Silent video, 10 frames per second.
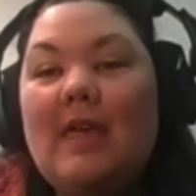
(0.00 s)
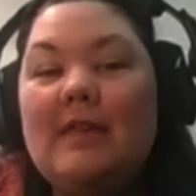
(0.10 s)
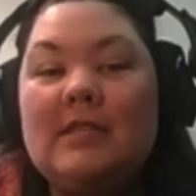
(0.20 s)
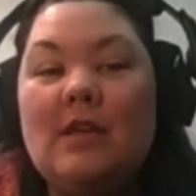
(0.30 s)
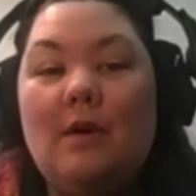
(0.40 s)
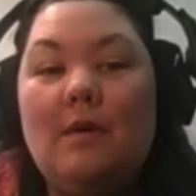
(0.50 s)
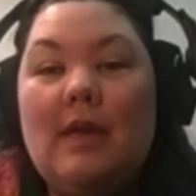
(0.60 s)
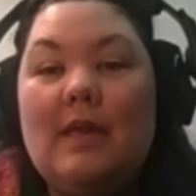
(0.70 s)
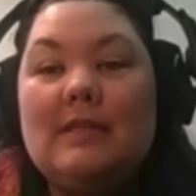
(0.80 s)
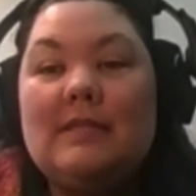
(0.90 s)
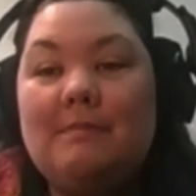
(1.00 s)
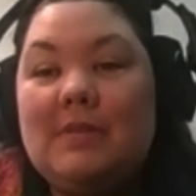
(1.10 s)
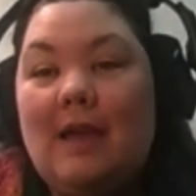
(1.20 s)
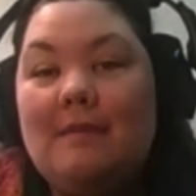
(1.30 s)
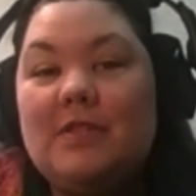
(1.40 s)
So
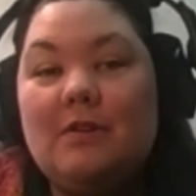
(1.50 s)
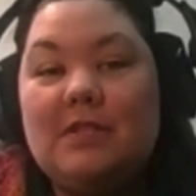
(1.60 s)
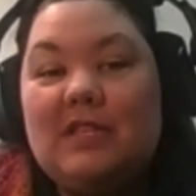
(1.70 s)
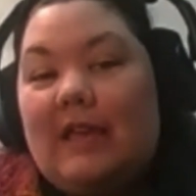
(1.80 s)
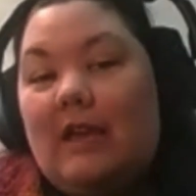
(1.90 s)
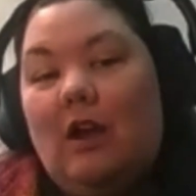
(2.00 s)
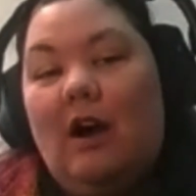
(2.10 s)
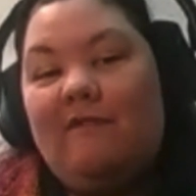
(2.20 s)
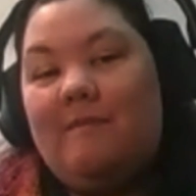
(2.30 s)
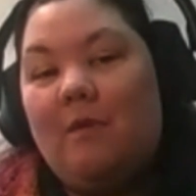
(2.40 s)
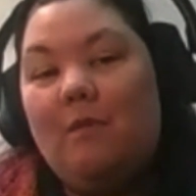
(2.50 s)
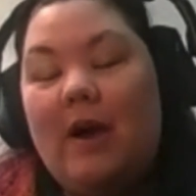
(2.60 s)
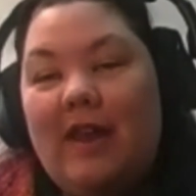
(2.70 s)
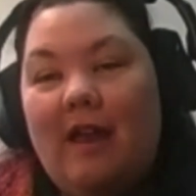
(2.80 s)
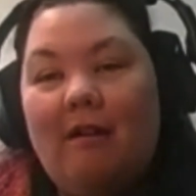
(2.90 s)
sometimes there's like an off by
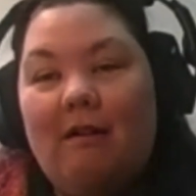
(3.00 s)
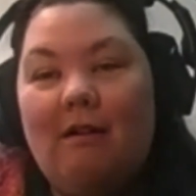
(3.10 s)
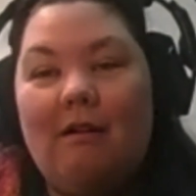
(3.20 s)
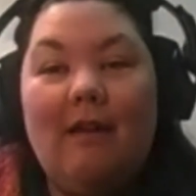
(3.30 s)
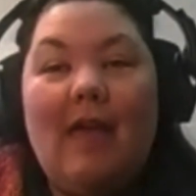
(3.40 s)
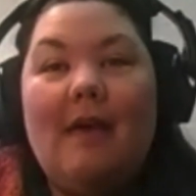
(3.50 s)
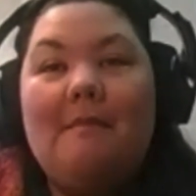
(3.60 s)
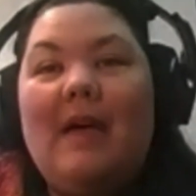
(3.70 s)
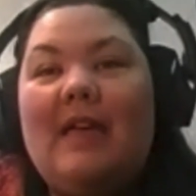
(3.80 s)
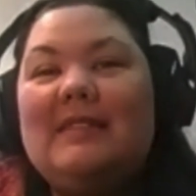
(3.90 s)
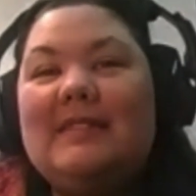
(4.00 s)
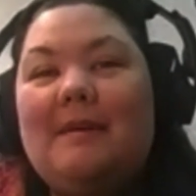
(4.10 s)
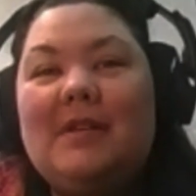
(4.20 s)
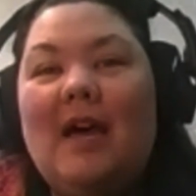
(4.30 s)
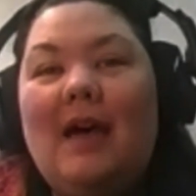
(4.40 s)
1 error, and
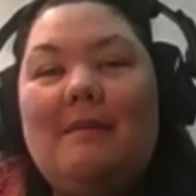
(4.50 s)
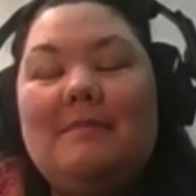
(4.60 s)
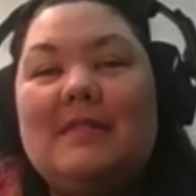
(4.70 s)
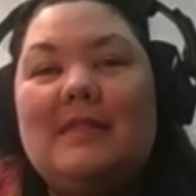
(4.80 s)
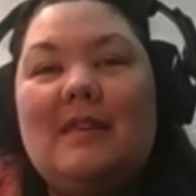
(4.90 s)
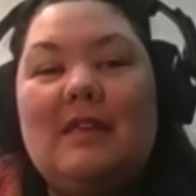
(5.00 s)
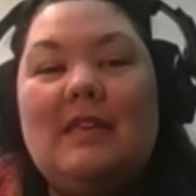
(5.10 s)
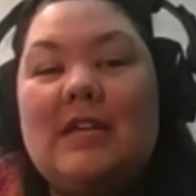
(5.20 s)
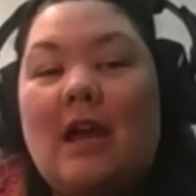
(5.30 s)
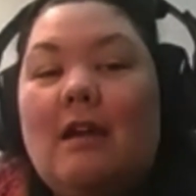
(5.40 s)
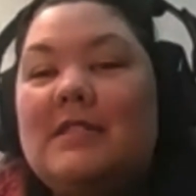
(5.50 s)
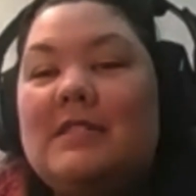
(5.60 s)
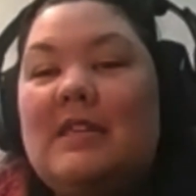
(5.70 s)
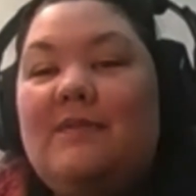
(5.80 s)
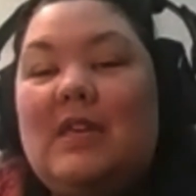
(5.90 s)
sometimes the entire
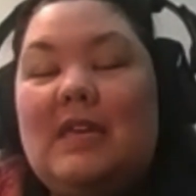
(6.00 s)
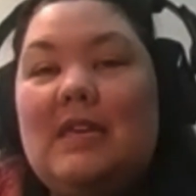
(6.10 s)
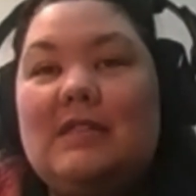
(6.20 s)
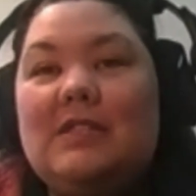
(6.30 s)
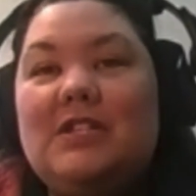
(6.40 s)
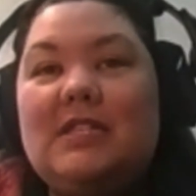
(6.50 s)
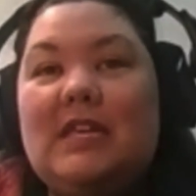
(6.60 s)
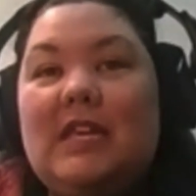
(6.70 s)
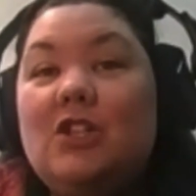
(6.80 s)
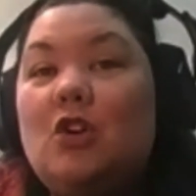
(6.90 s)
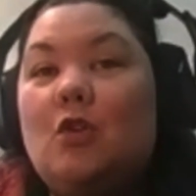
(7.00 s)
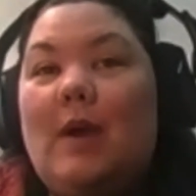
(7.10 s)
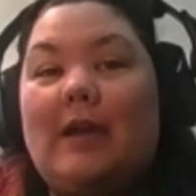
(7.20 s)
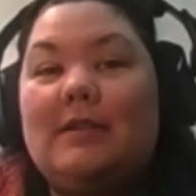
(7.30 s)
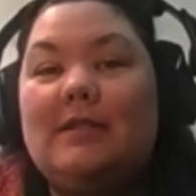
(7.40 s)
CVE is just
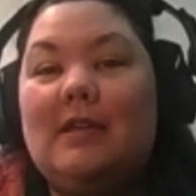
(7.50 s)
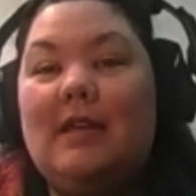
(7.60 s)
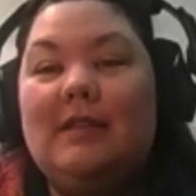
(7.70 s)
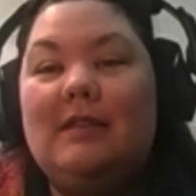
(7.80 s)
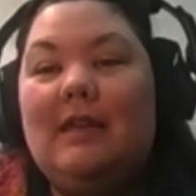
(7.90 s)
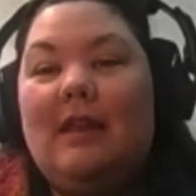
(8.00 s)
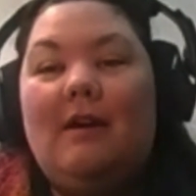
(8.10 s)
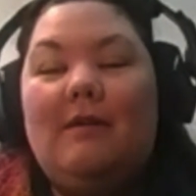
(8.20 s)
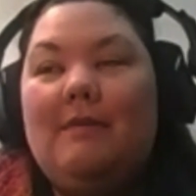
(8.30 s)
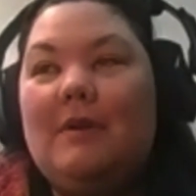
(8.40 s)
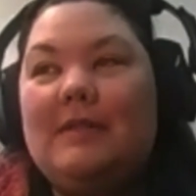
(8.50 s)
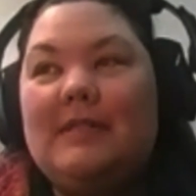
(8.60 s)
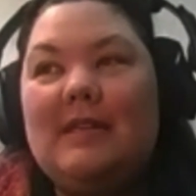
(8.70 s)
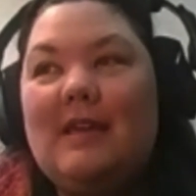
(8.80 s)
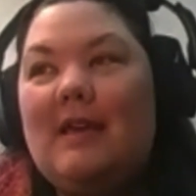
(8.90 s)
incorrect. It
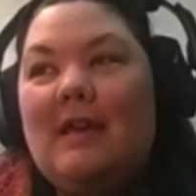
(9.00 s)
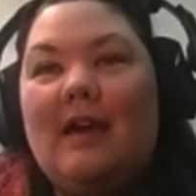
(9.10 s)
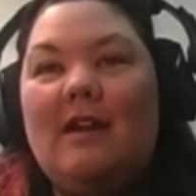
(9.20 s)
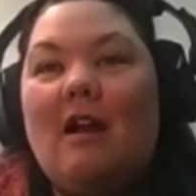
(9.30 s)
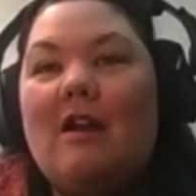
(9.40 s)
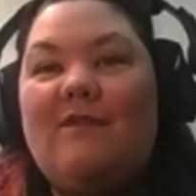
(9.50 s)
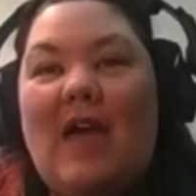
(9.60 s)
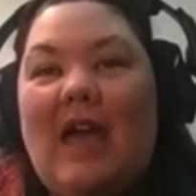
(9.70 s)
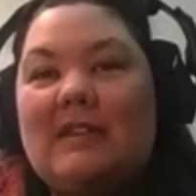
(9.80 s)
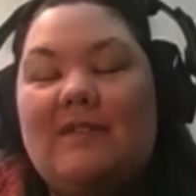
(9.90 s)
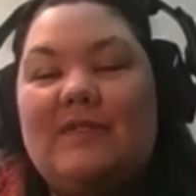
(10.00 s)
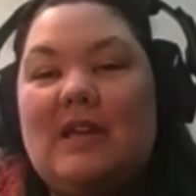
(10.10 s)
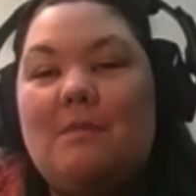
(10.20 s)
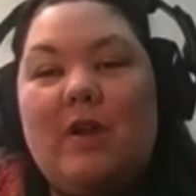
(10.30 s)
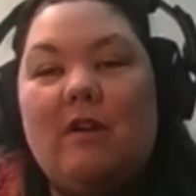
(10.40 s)
was an artifact of
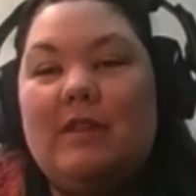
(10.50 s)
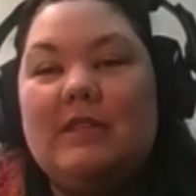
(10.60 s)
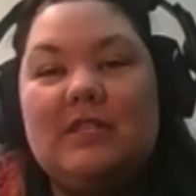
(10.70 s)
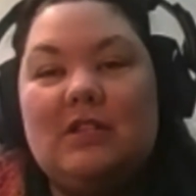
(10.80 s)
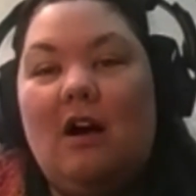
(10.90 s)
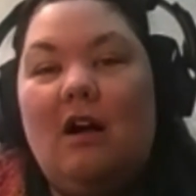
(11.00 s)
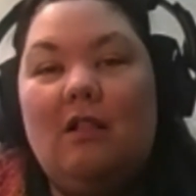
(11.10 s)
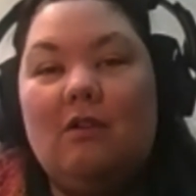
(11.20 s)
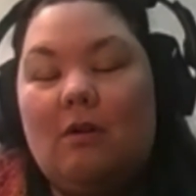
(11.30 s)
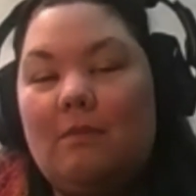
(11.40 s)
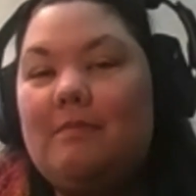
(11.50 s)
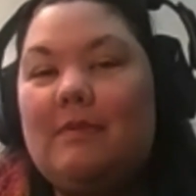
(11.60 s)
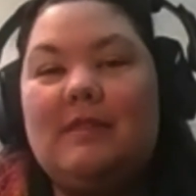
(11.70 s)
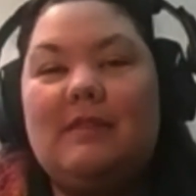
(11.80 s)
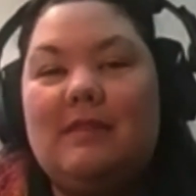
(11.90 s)
some weird install or
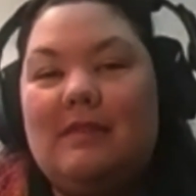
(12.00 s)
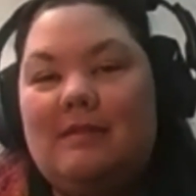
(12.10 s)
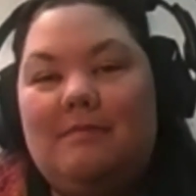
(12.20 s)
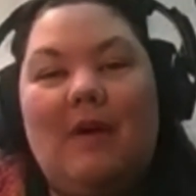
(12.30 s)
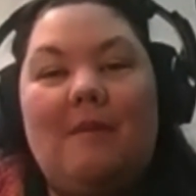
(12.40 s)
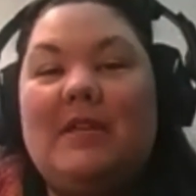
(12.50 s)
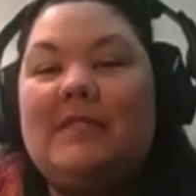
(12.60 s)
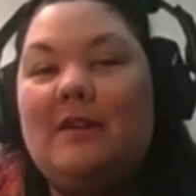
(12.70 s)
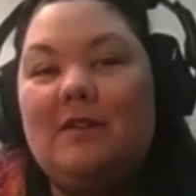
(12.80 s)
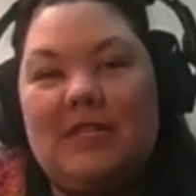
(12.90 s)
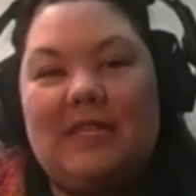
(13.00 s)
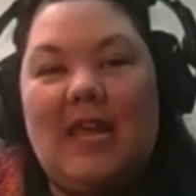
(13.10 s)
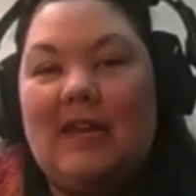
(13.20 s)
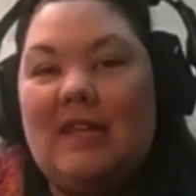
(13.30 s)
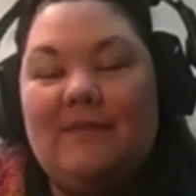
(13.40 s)
a
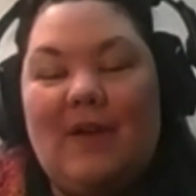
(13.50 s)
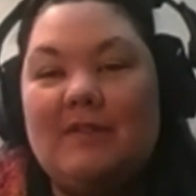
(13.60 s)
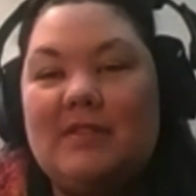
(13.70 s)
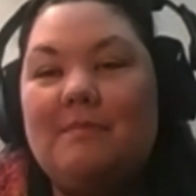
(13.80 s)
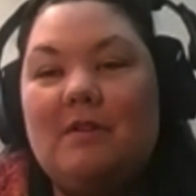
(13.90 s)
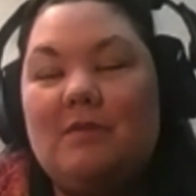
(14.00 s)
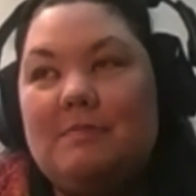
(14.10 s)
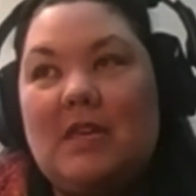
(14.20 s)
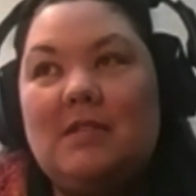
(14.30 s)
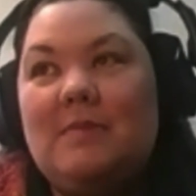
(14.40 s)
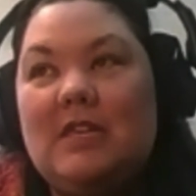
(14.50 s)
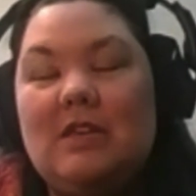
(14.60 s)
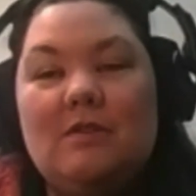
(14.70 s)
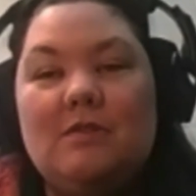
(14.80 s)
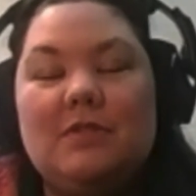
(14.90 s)
misunderstanding of how something was meant to be
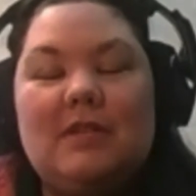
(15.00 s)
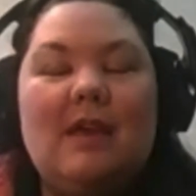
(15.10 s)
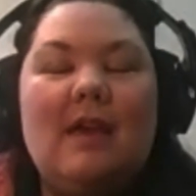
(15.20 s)
used.